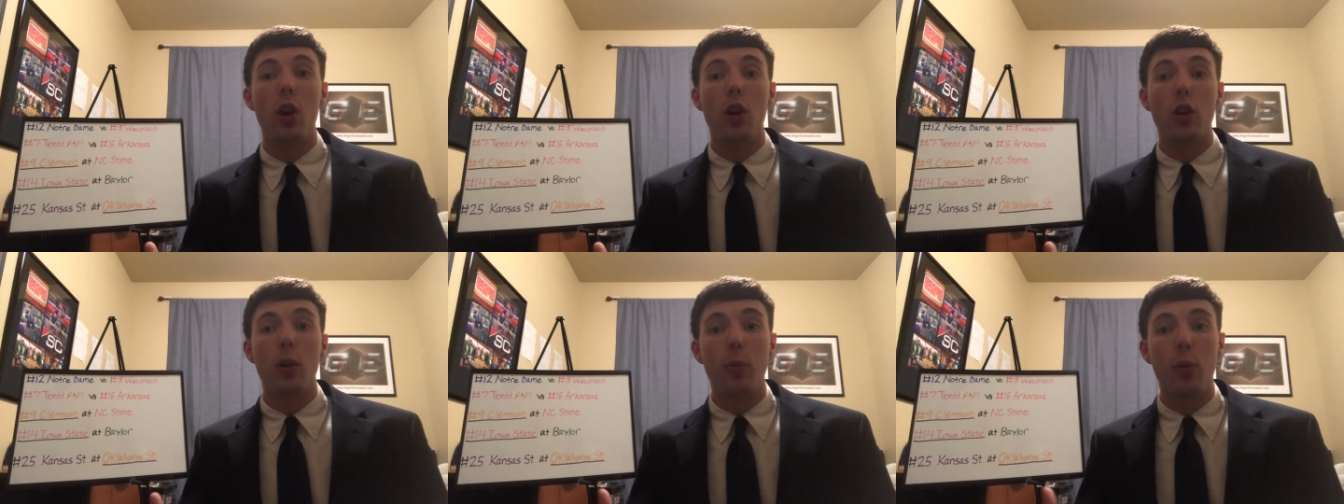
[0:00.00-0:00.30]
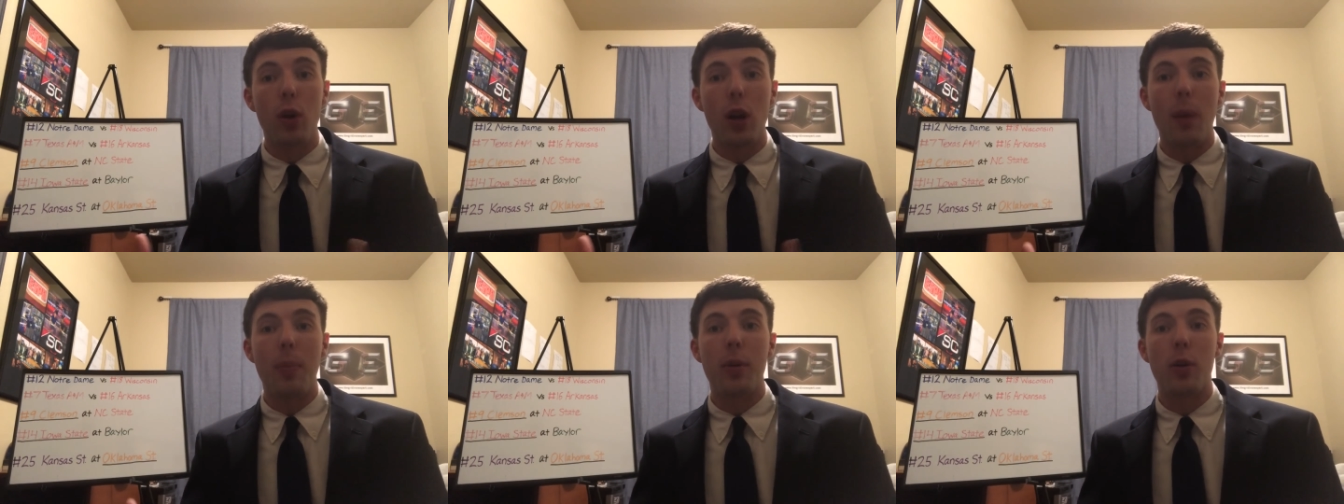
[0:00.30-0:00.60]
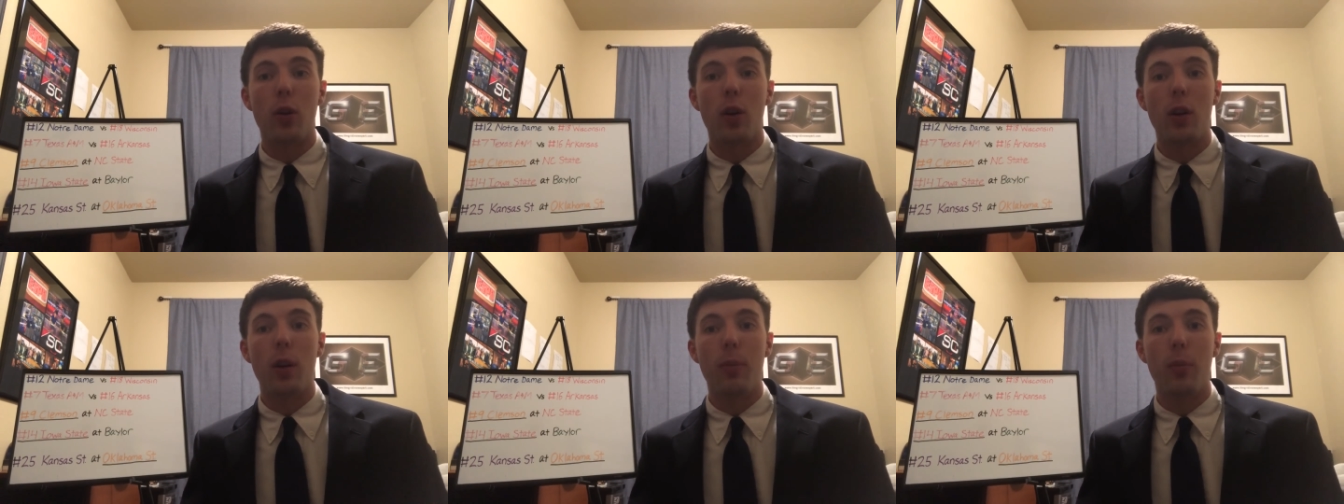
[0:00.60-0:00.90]
to put up
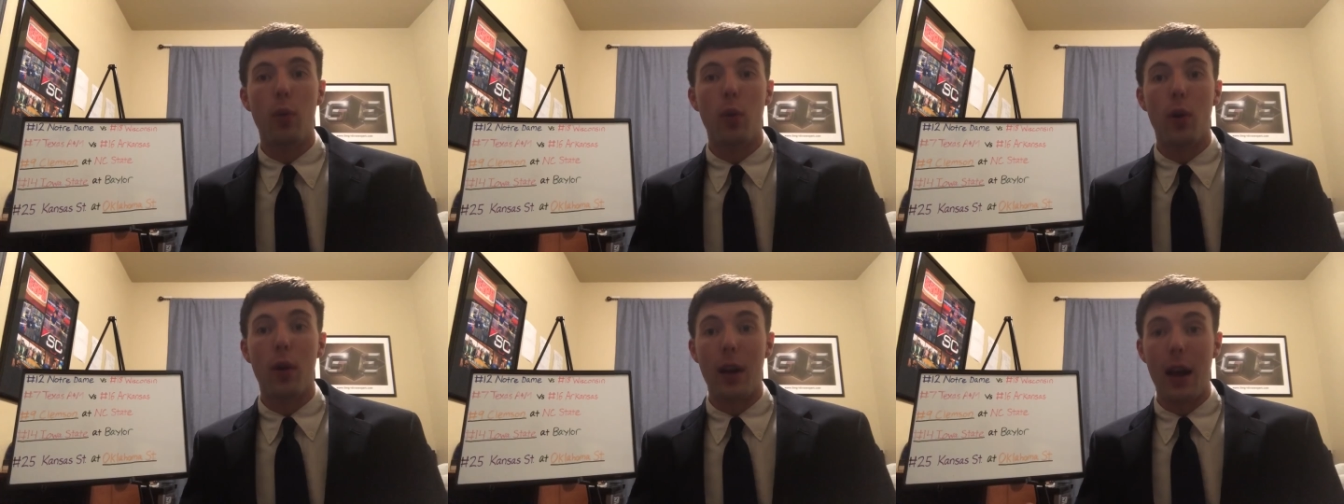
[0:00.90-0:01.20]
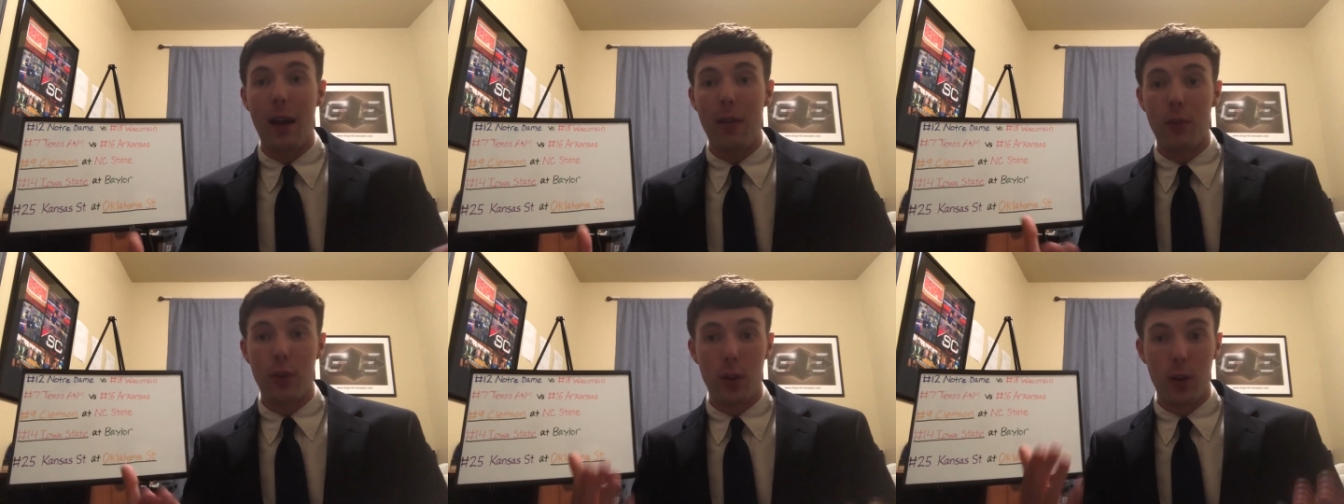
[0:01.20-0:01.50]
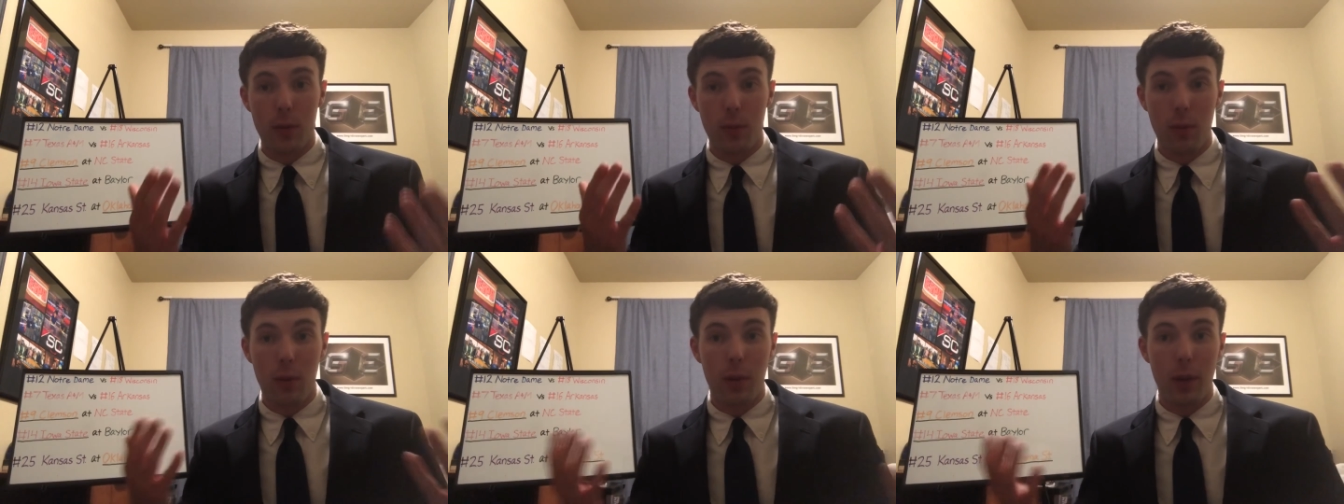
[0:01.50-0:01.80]
here on the board
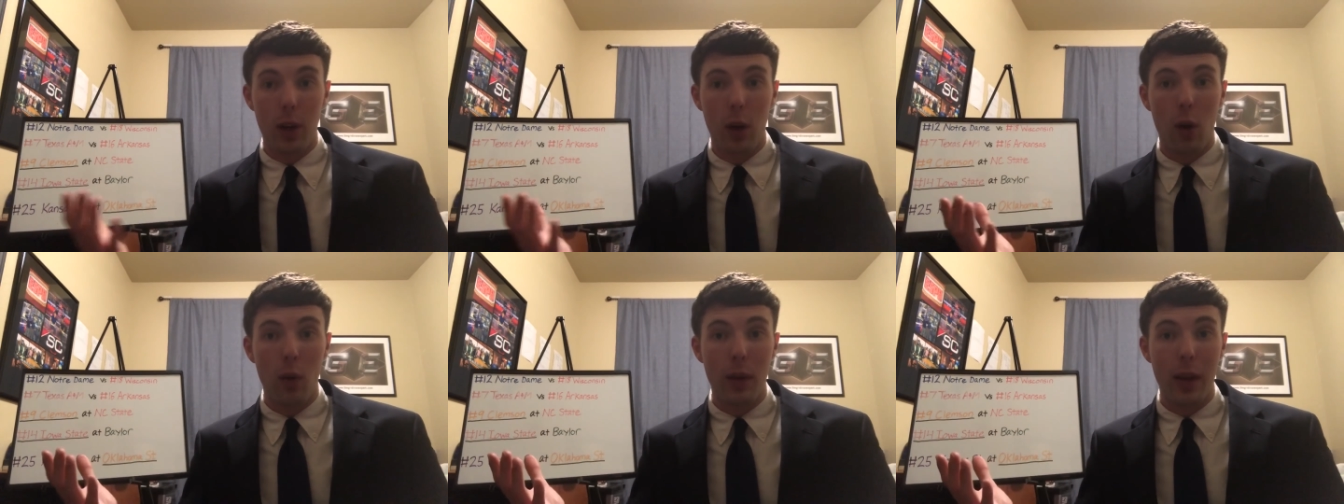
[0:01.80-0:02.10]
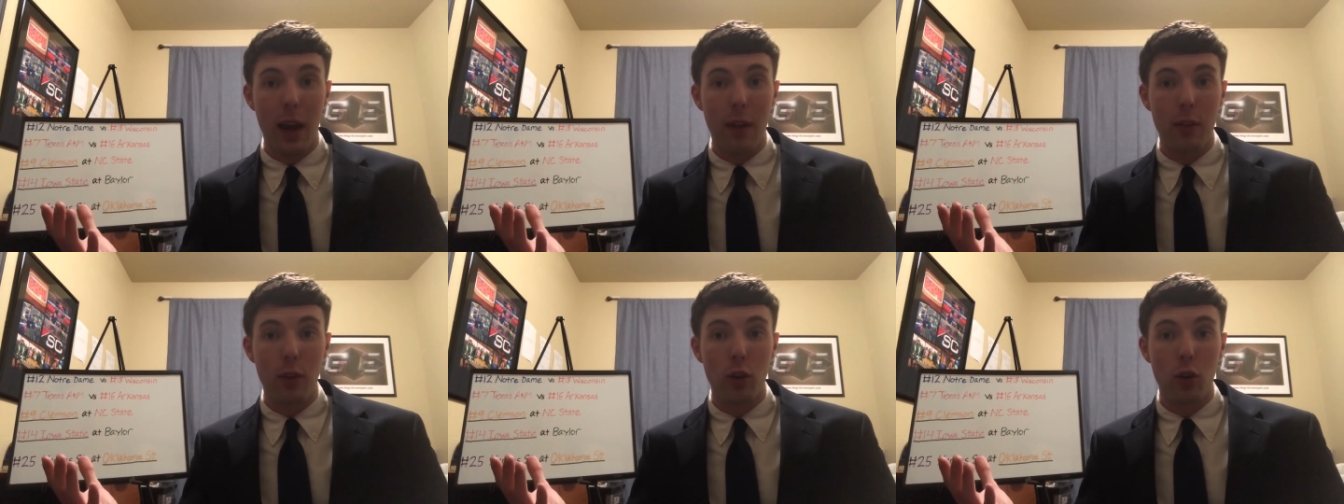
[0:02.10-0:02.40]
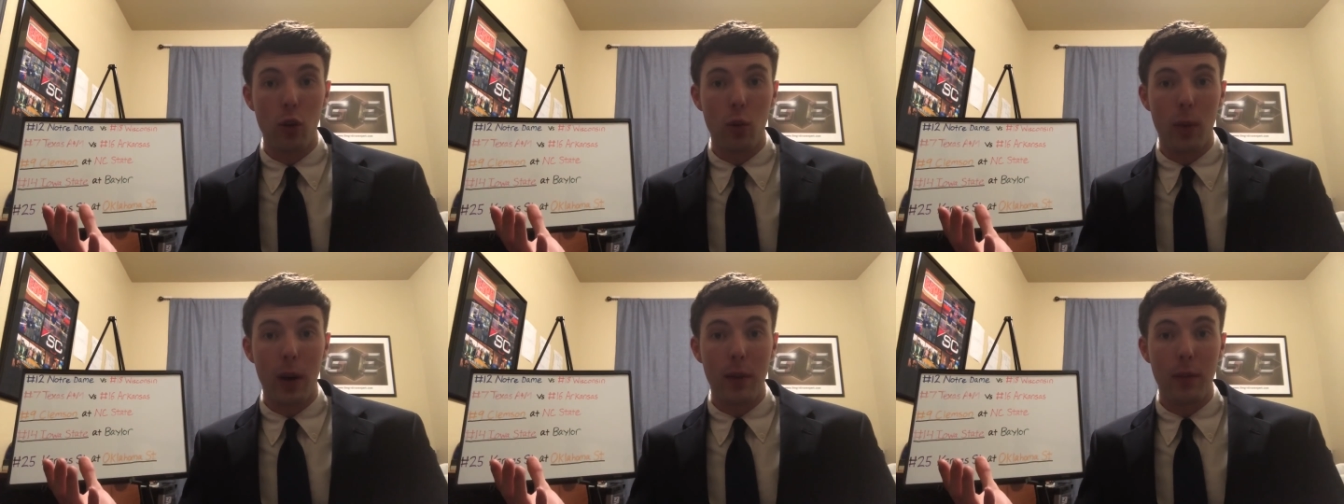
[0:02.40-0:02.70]
after you know only having
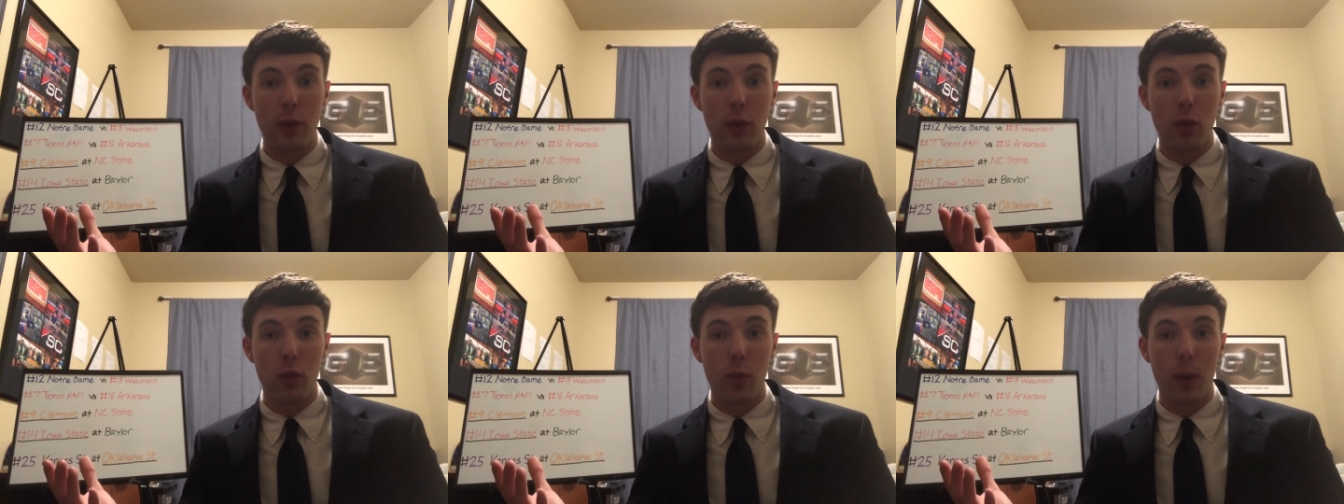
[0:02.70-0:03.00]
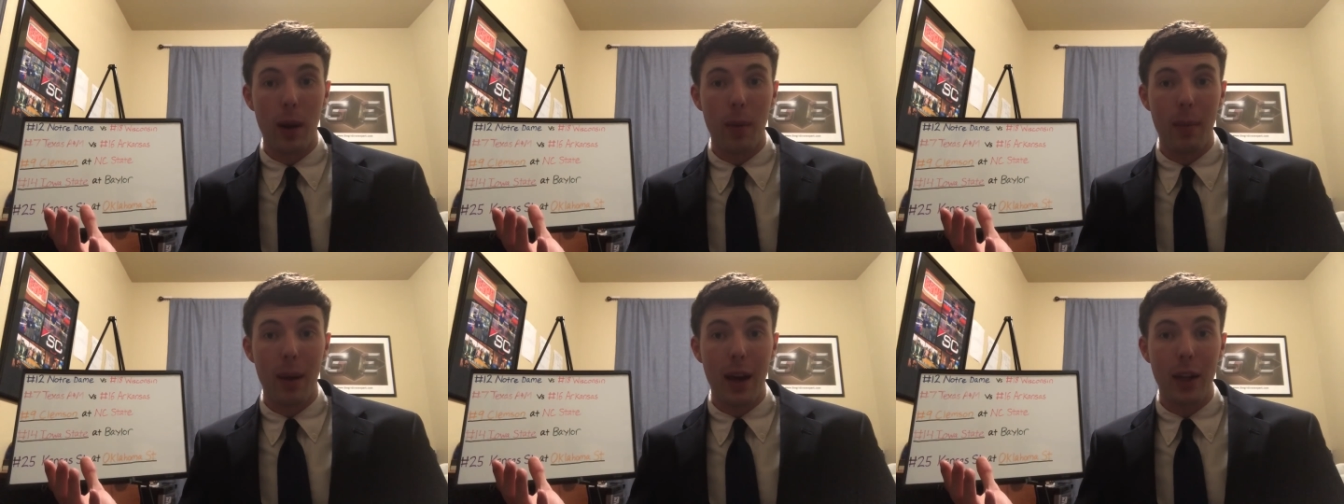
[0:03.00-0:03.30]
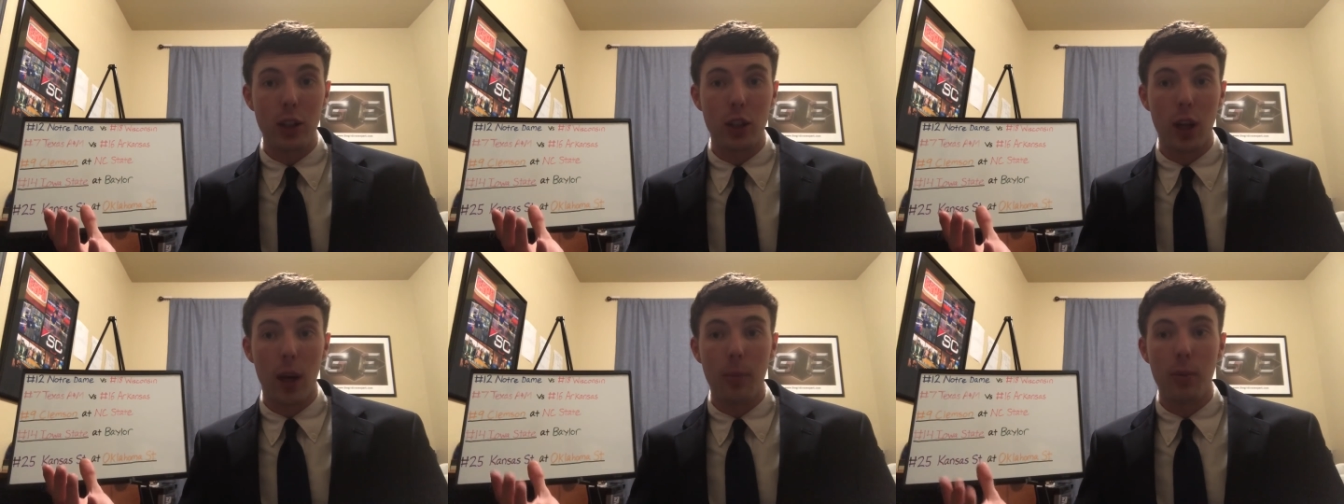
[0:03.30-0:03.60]
two ranked versus ranked
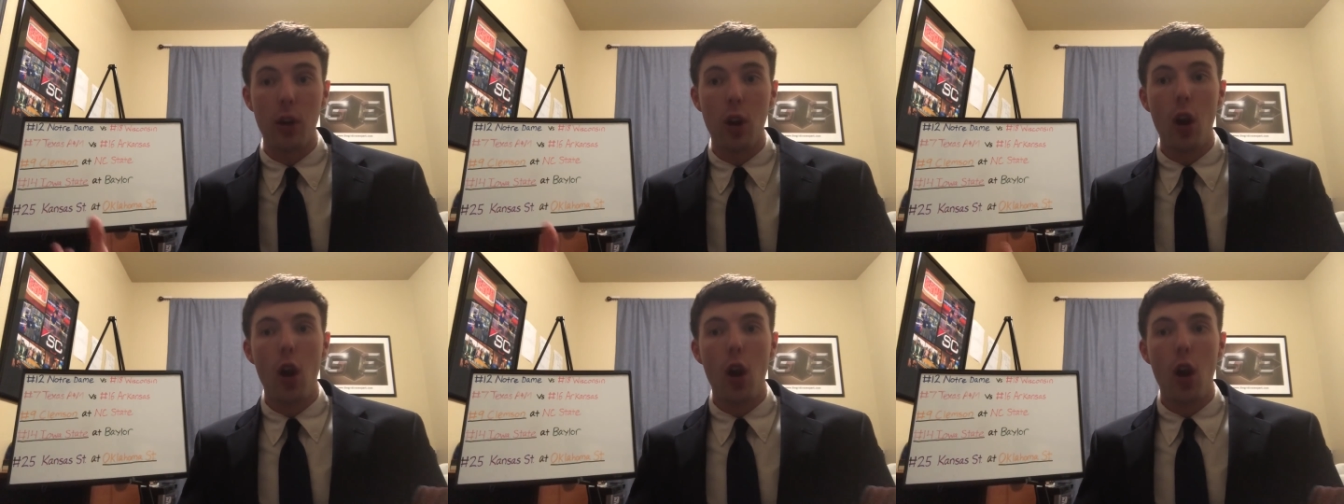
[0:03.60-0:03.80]
matchups.